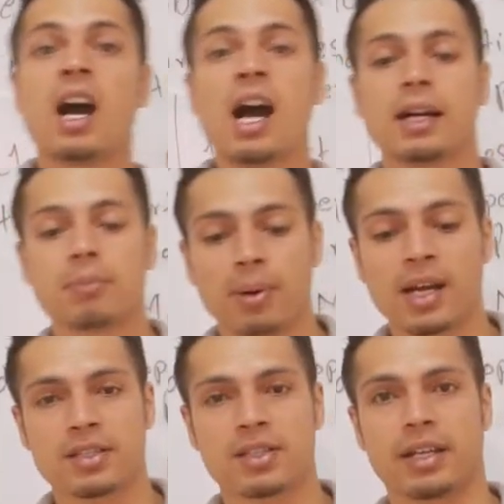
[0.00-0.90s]
hard
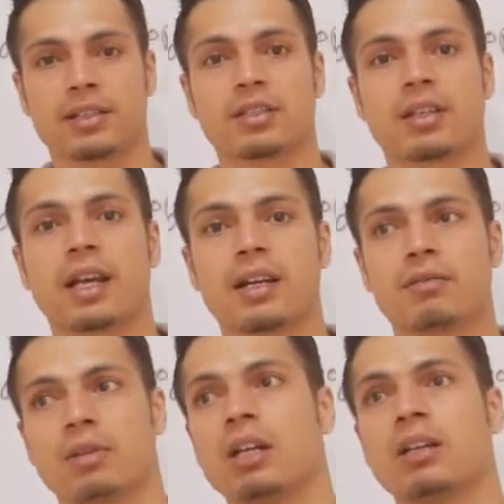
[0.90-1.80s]
plastics can